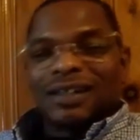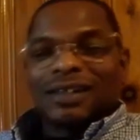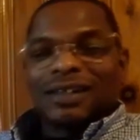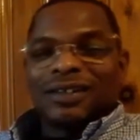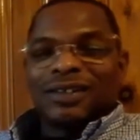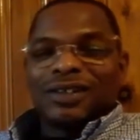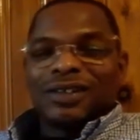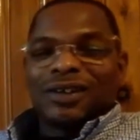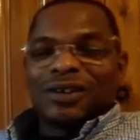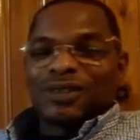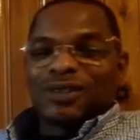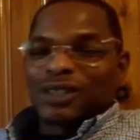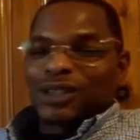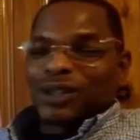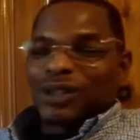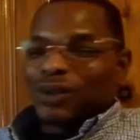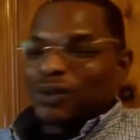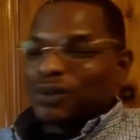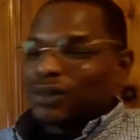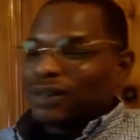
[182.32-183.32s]
You know,
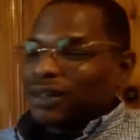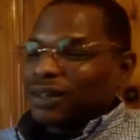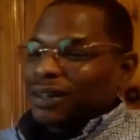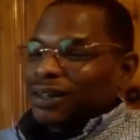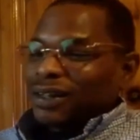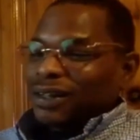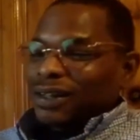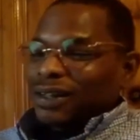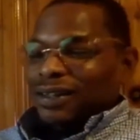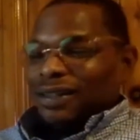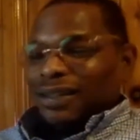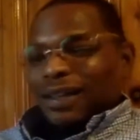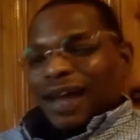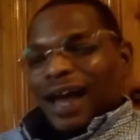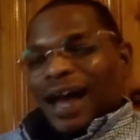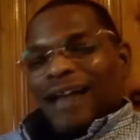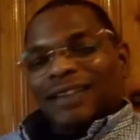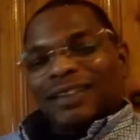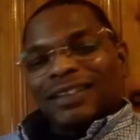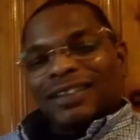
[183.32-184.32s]
so
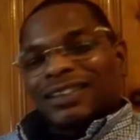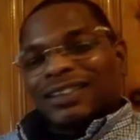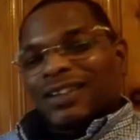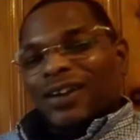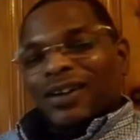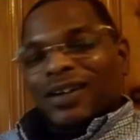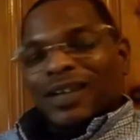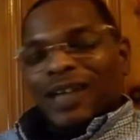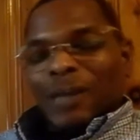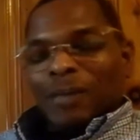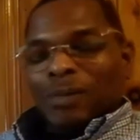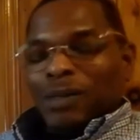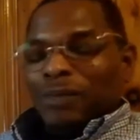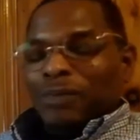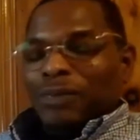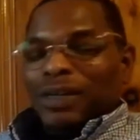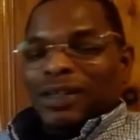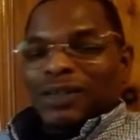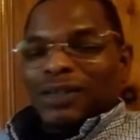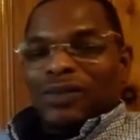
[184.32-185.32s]
I just started
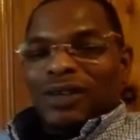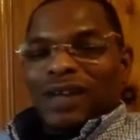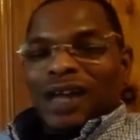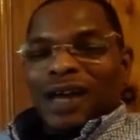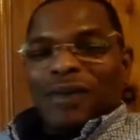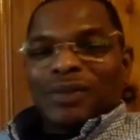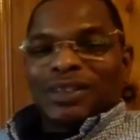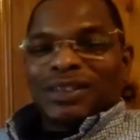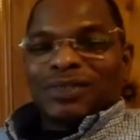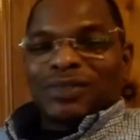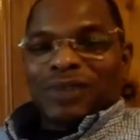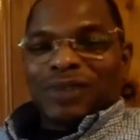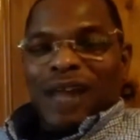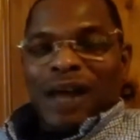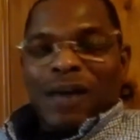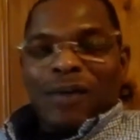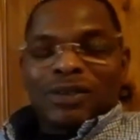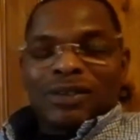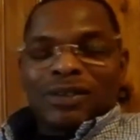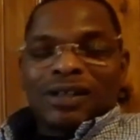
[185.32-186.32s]
implementing what I was
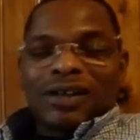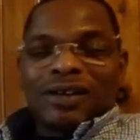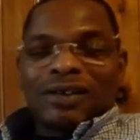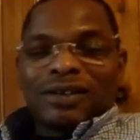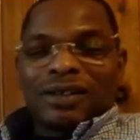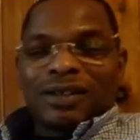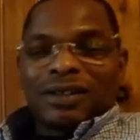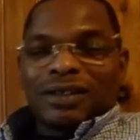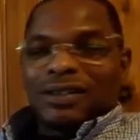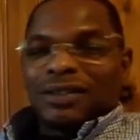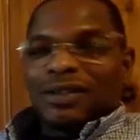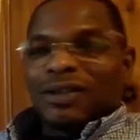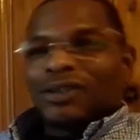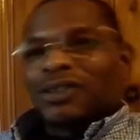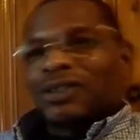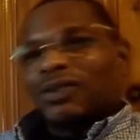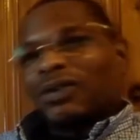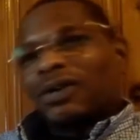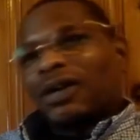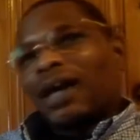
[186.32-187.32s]
learning. You know,
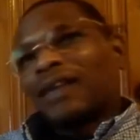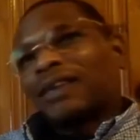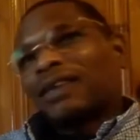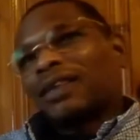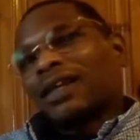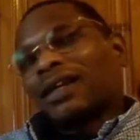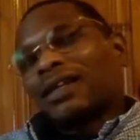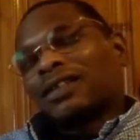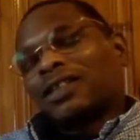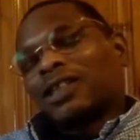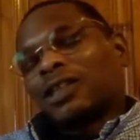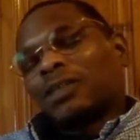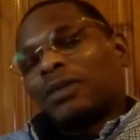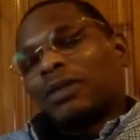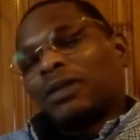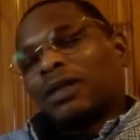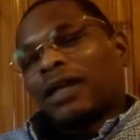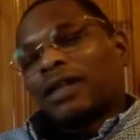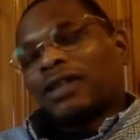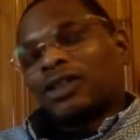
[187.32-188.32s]
so I think it took
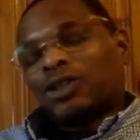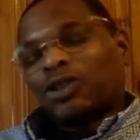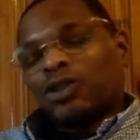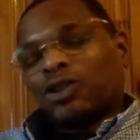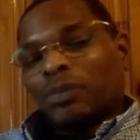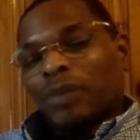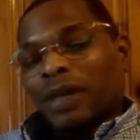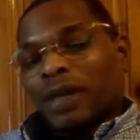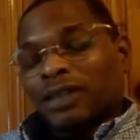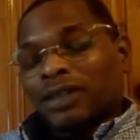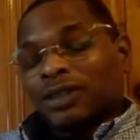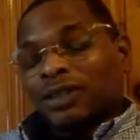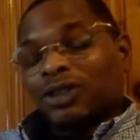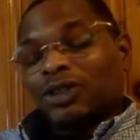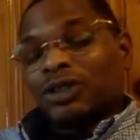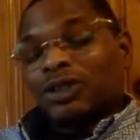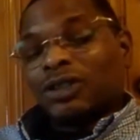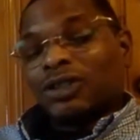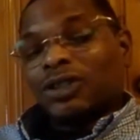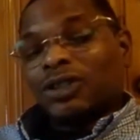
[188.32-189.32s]
me like 2 months
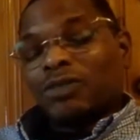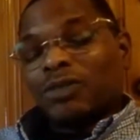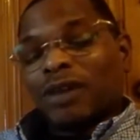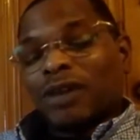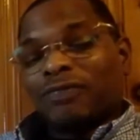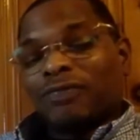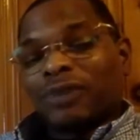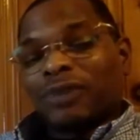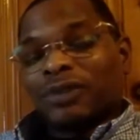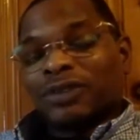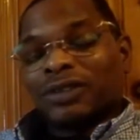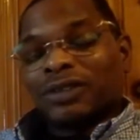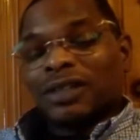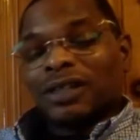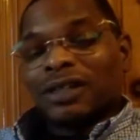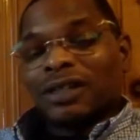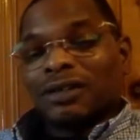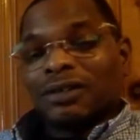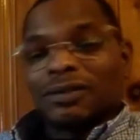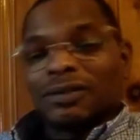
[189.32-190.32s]
to do my first
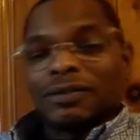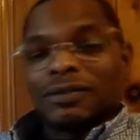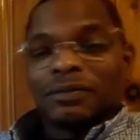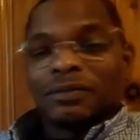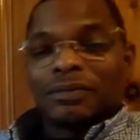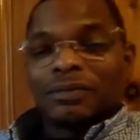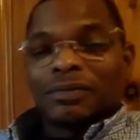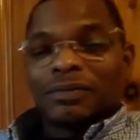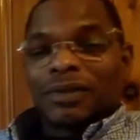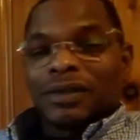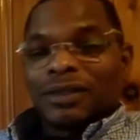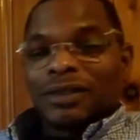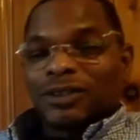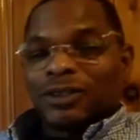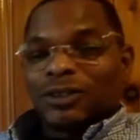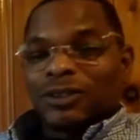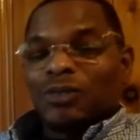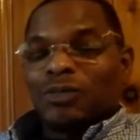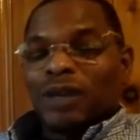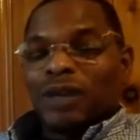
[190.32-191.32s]
deal.
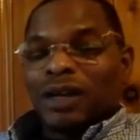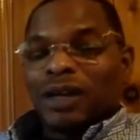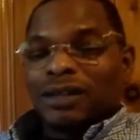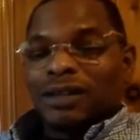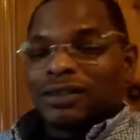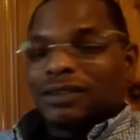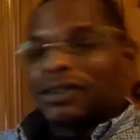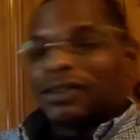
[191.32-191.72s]
2 months.